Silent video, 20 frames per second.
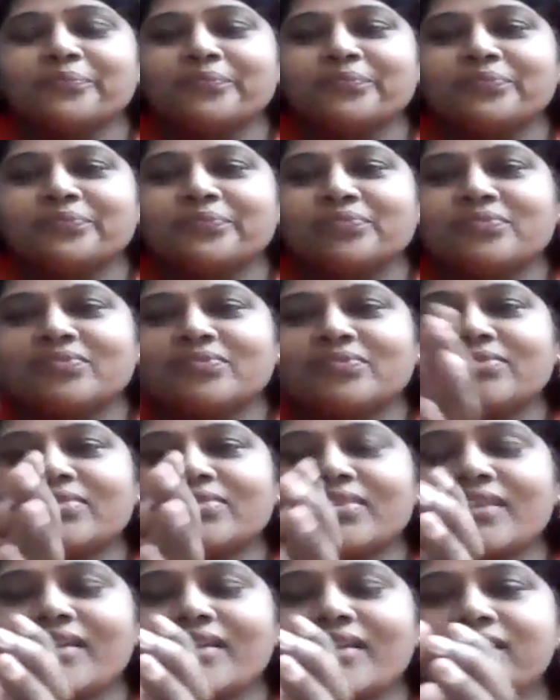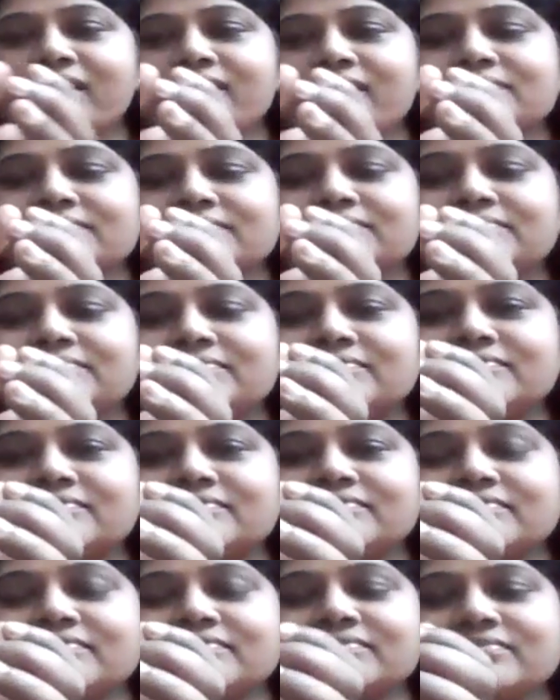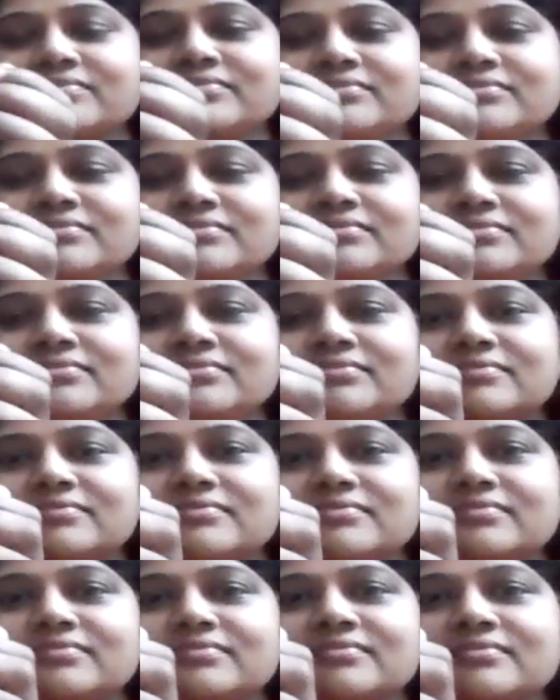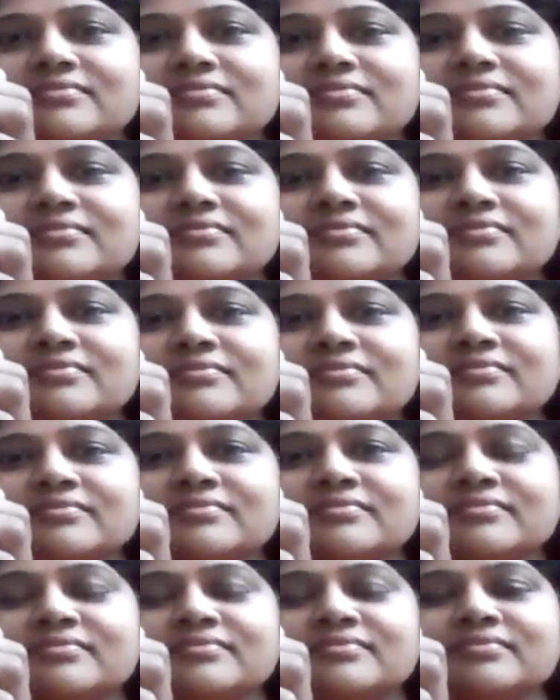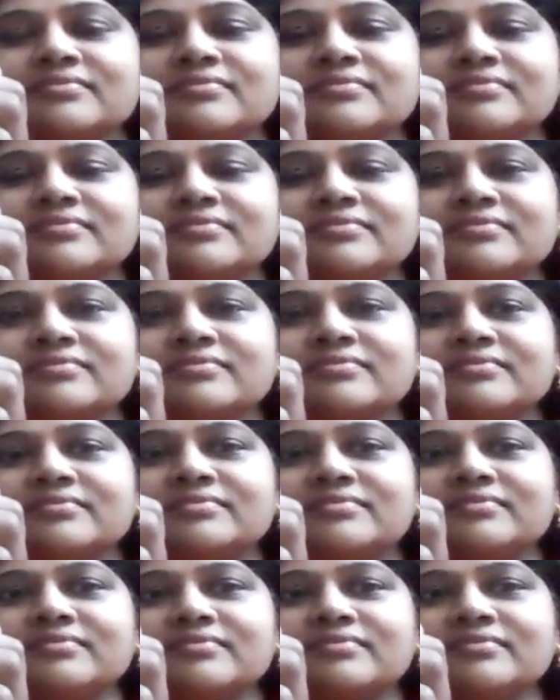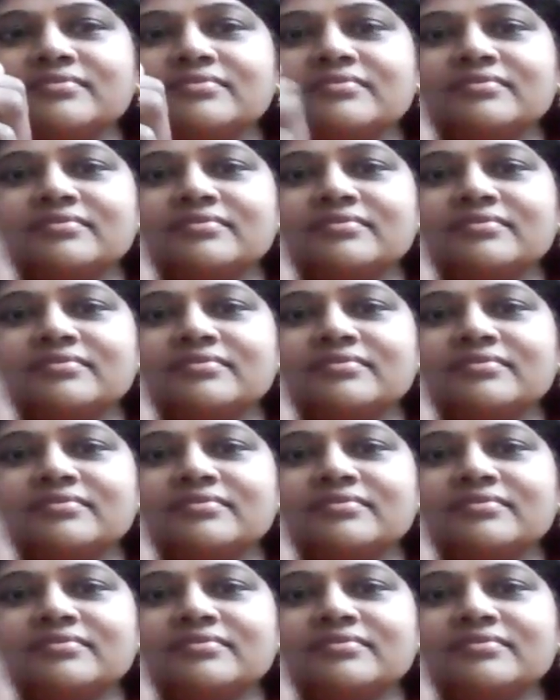No words are spoken by the person on screen.